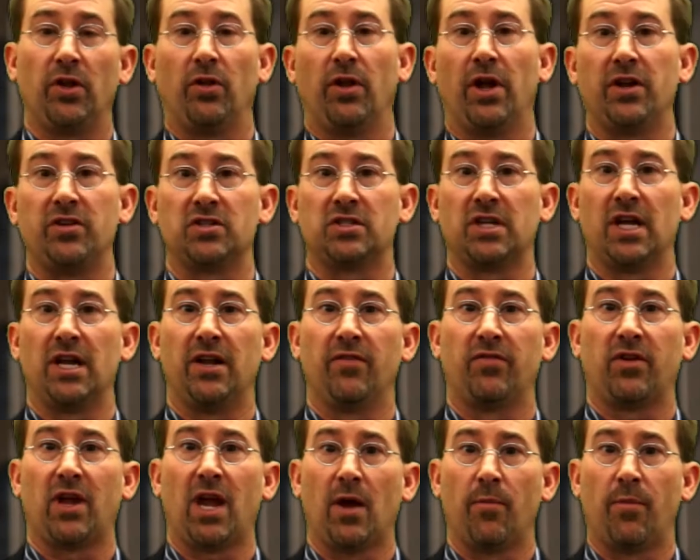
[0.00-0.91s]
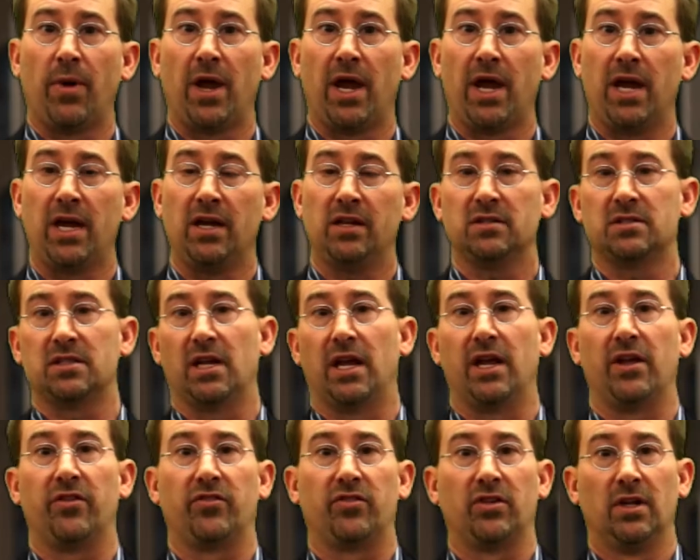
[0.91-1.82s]
the legislative campaigns
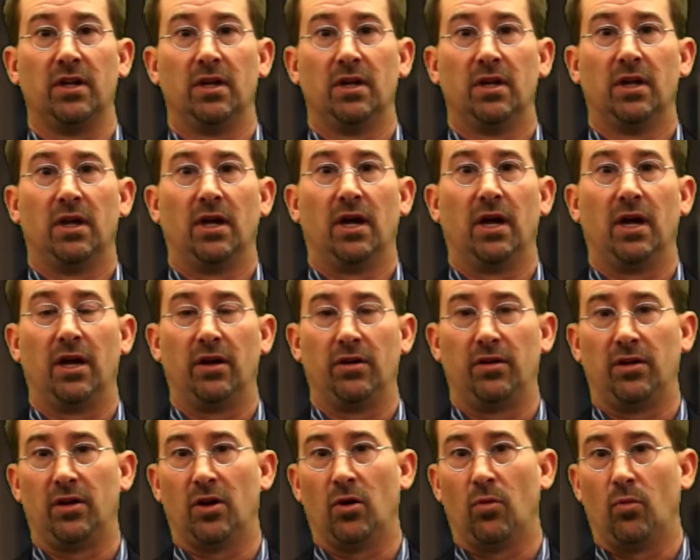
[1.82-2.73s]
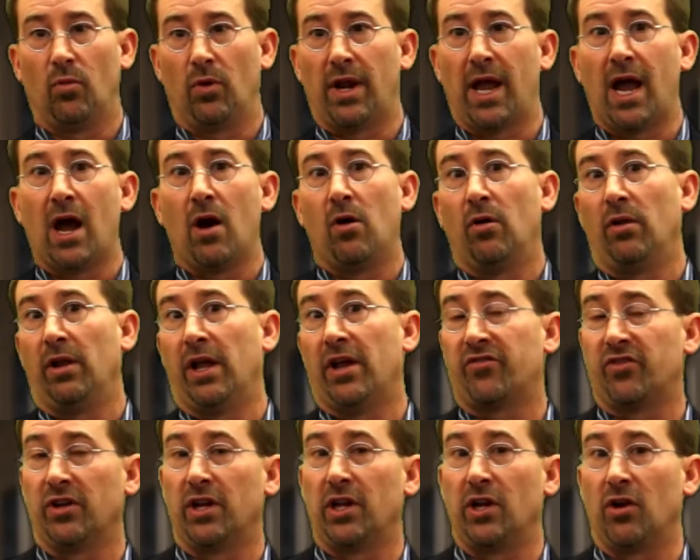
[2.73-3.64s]
as we're now
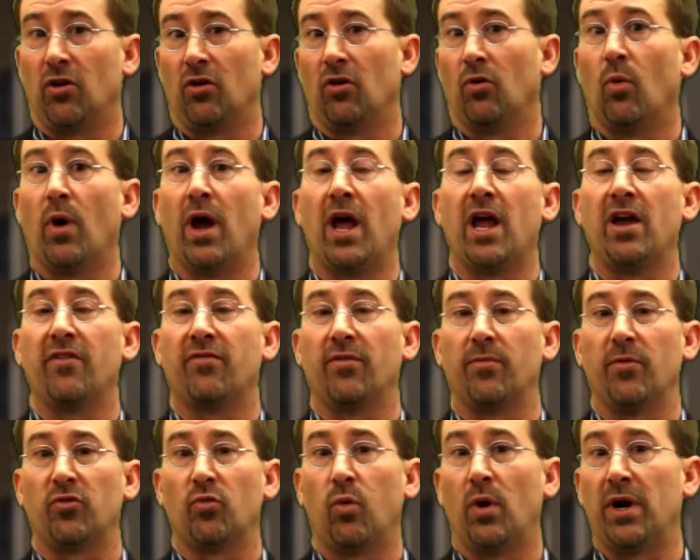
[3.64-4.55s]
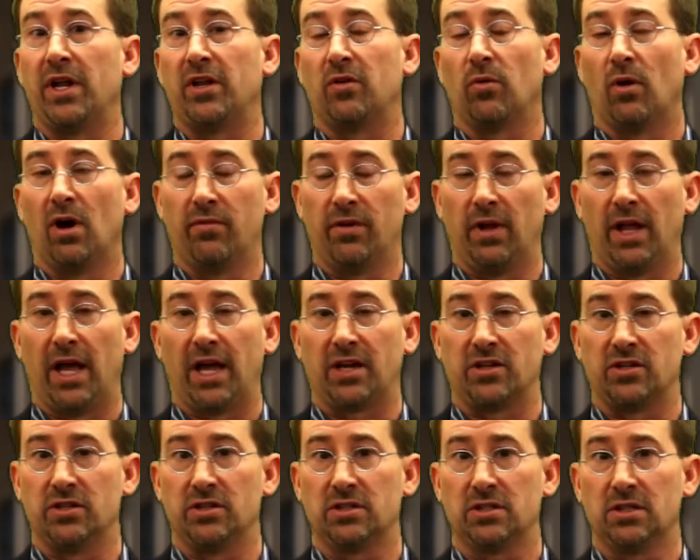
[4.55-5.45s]
less than a year away from the 2012
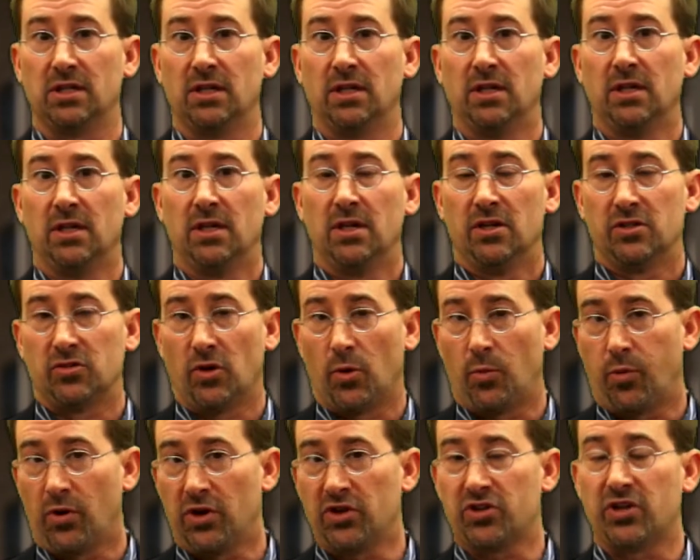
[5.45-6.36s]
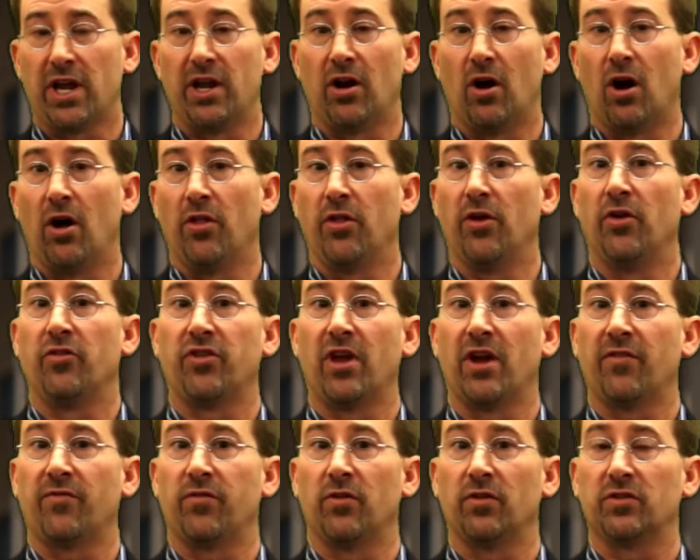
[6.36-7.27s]
elections. So we appreciate all those
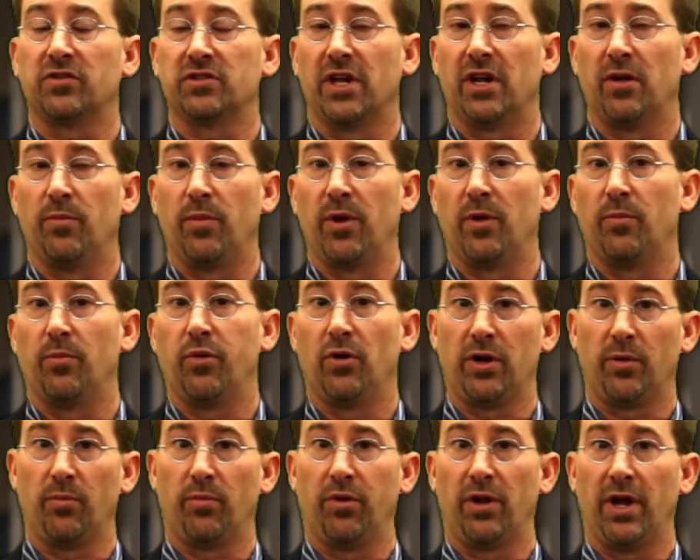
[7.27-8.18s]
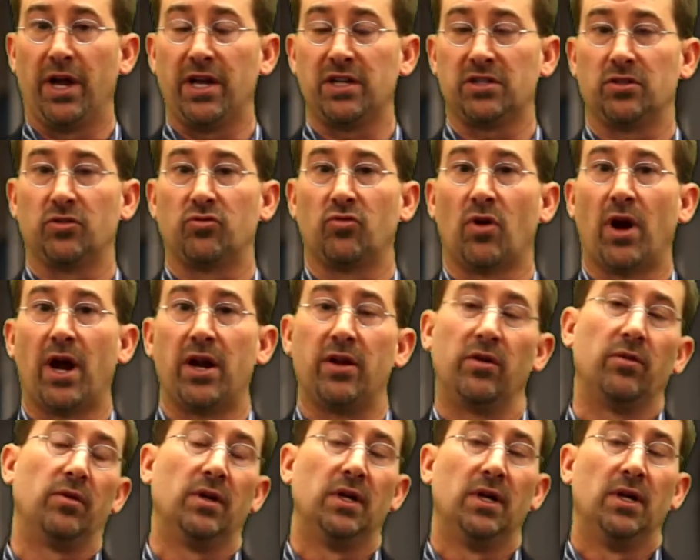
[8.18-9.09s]
efforts that have been put in place to try
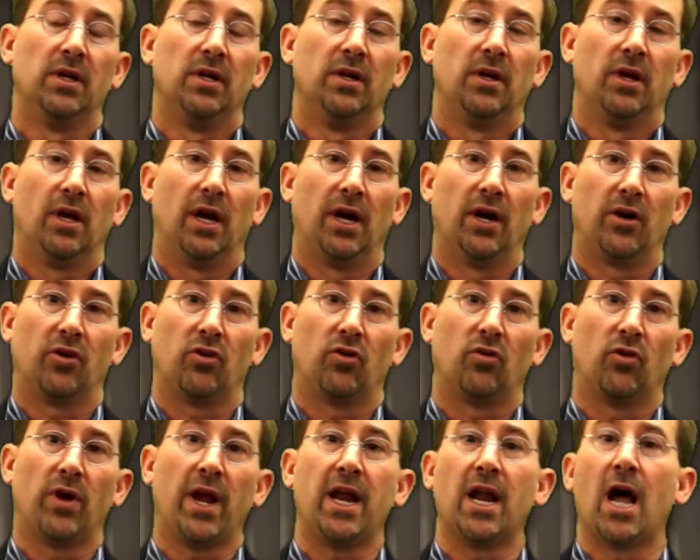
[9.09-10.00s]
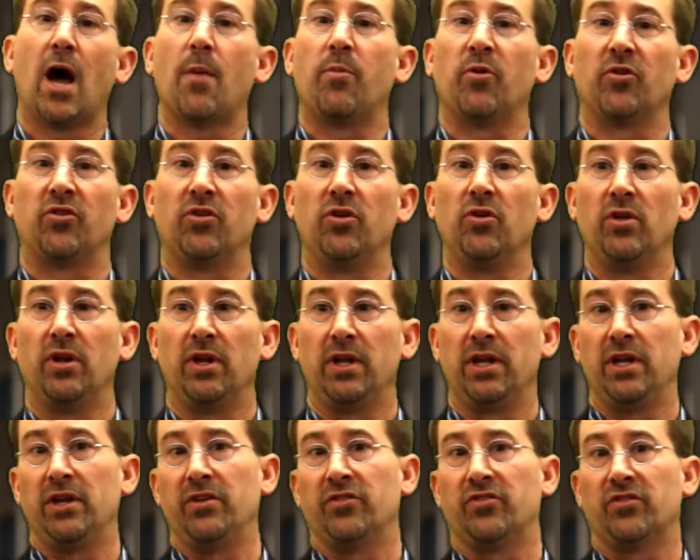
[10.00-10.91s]
to create
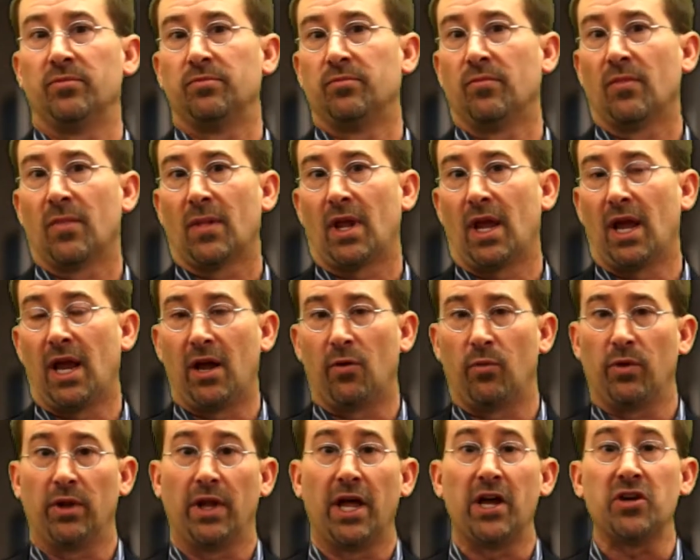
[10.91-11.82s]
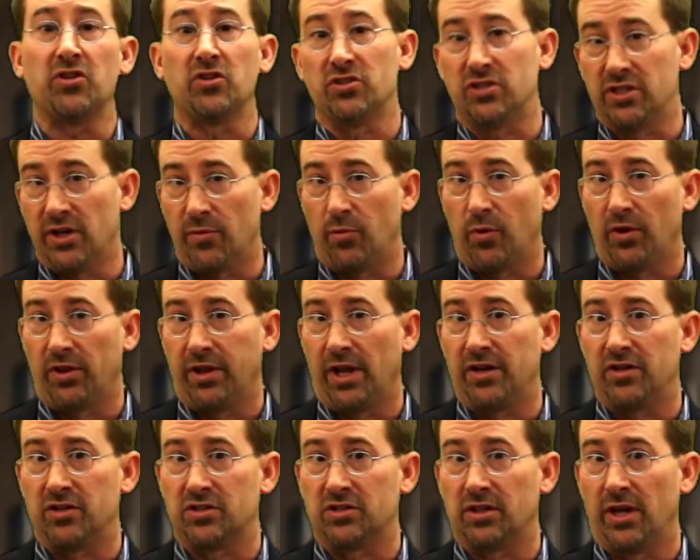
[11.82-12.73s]
opportunities and relationship with
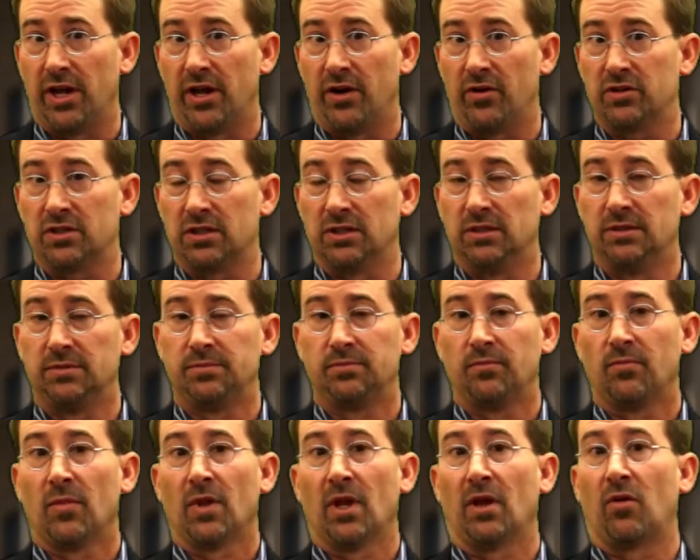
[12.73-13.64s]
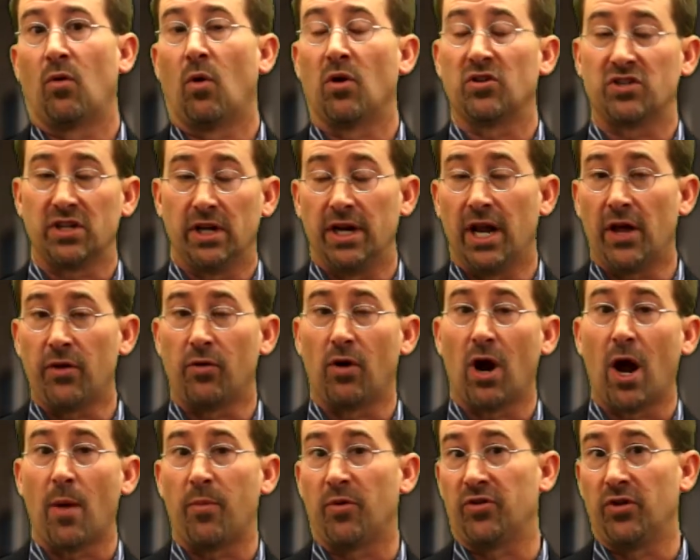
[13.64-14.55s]
legislators. Of course, another
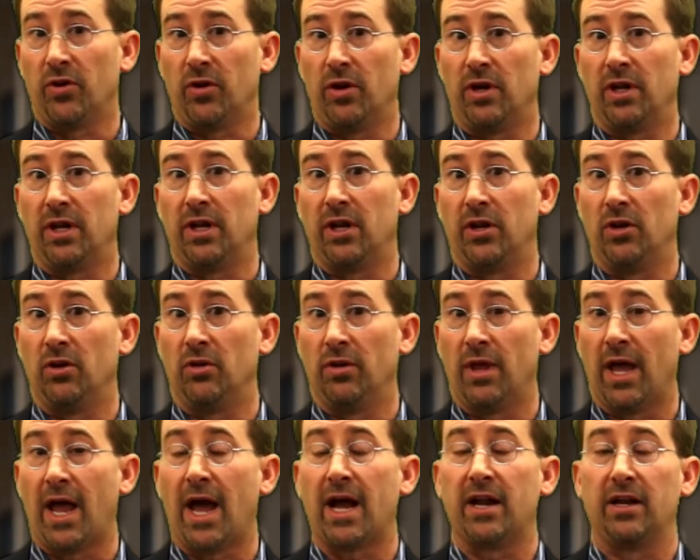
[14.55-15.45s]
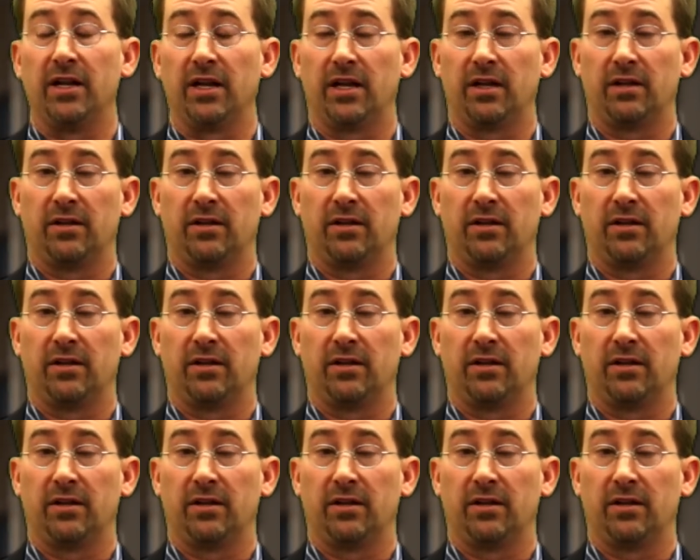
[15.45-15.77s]
opportunity to do that and to